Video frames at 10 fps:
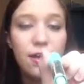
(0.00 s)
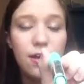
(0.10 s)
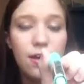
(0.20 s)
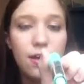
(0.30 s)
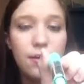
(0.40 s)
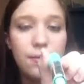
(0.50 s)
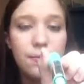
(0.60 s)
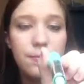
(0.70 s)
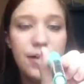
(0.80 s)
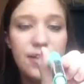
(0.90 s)

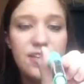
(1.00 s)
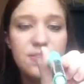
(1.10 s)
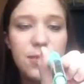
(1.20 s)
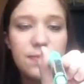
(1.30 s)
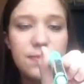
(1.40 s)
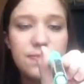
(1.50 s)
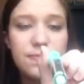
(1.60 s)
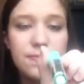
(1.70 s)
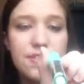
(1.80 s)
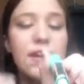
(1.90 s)
I think it's by,
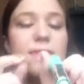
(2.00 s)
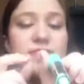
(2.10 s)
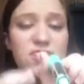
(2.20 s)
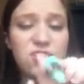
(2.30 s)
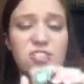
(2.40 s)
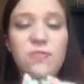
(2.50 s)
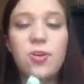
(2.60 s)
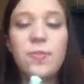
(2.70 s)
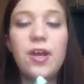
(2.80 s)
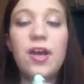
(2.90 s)
yeah, Physicians
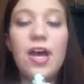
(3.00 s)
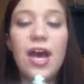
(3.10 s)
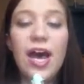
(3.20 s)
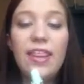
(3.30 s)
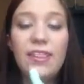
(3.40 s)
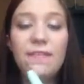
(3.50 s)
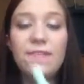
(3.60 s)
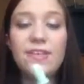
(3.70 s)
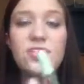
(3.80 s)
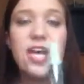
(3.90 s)
Formula. I love this.